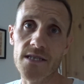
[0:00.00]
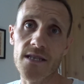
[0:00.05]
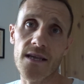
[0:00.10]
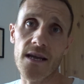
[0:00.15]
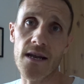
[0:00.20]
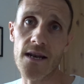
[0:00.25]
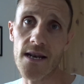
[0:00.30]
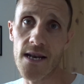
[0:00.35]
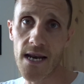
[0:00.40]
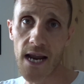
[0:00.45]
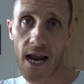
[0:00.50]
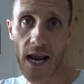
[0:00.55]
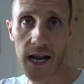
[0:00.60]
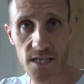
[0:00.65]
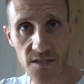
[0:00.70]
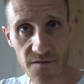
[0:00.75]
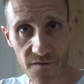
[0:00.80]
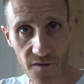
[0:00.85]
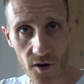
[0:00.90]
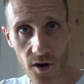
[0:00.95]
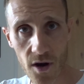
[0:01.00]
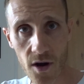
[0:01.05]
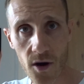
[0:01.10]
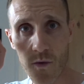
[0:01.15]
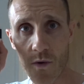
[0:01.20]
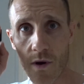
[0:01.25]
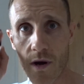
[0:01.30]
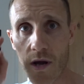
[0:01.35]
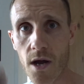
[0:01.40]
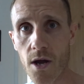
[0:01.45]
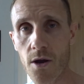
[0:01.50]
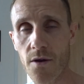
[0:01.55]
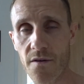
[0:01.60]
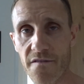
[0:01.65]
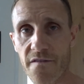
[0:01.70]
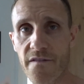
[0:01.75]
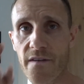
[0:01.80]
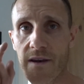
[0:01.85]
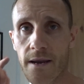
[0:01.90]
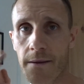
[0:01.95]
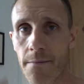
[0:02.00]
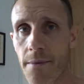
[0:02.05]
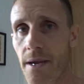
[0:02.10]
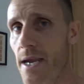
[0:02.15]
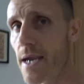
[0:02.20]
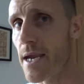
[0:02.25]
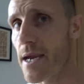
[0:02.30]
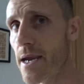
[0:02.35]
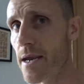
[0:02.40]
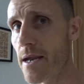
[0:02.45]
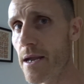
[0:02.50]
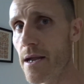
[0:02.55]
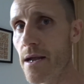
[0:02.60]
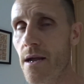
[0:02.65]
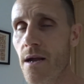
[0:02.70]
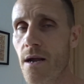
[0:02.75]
The next vlog will hopefully be